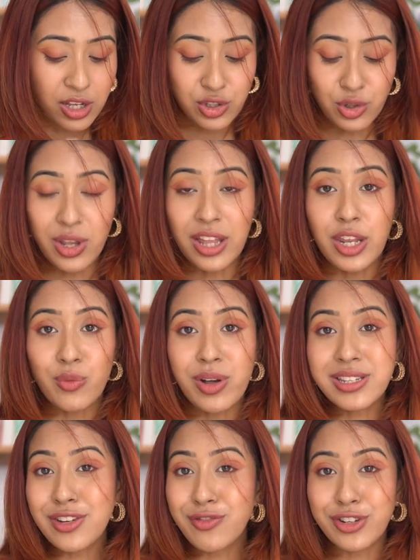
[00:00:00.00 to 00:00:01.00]
So yeah, that
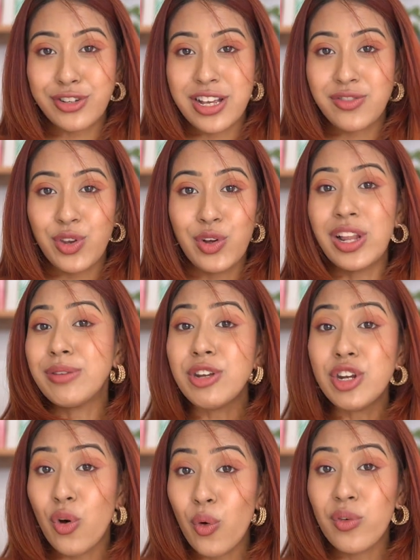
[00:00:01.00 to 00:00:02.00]
was it for today's video. Let
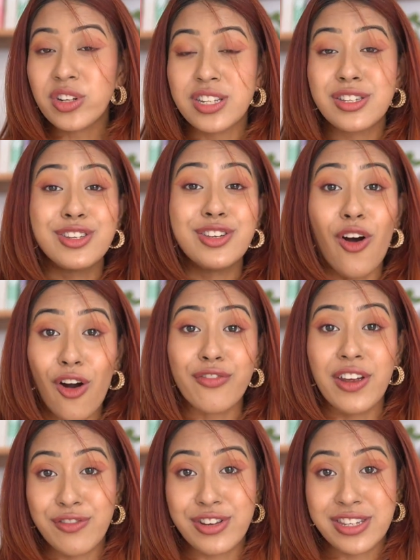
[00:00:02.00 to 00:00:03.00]
me know what is your
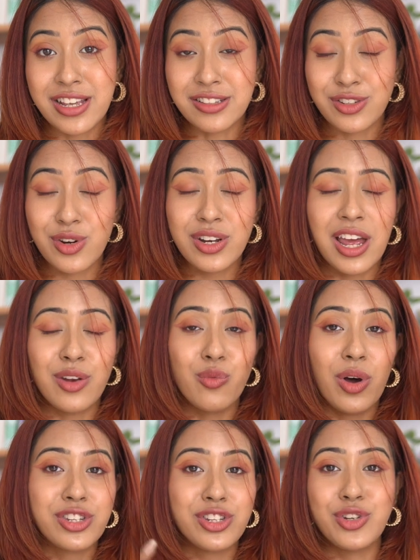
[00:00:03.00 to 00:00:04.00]
favorite sunscreen and
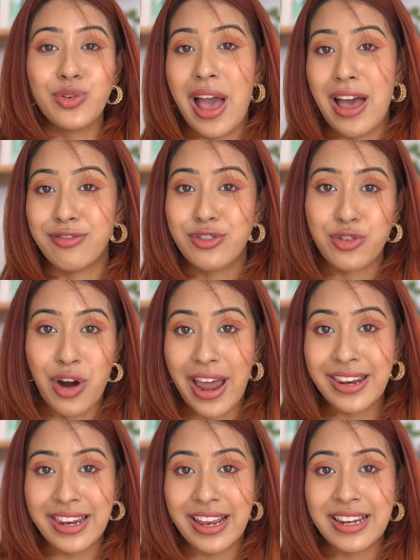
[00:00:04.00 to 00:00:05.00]
what you have
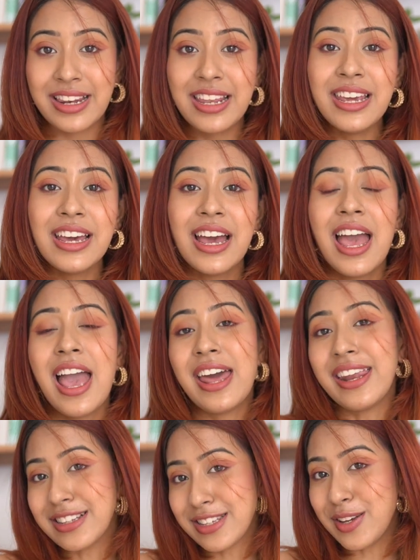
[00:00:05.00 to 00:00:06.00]
tried lately.
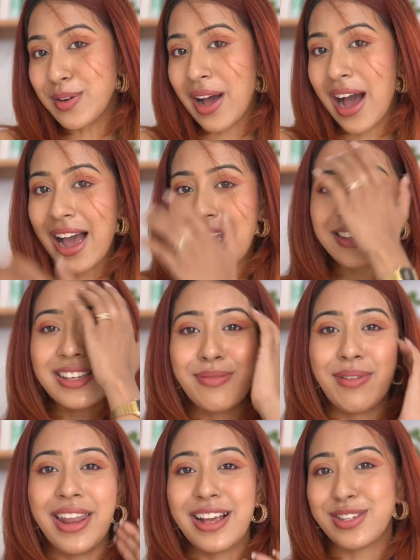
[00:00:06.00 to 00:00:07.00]
And I'll see you guys
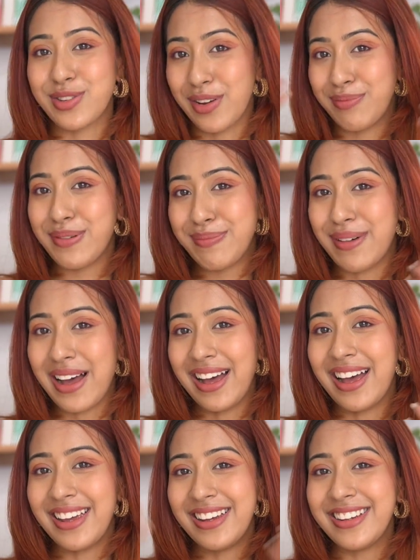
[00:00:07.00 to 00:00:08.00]
in my next one.
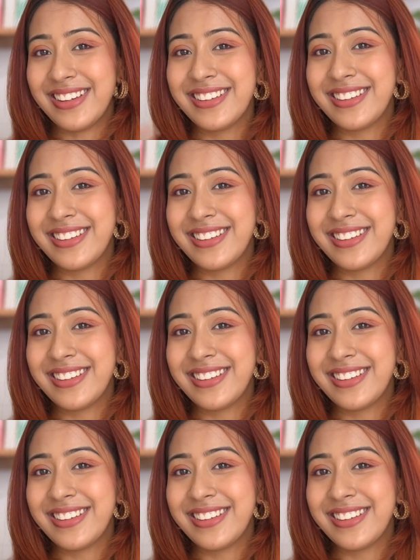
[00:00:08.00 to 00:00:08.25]
Bye-bye.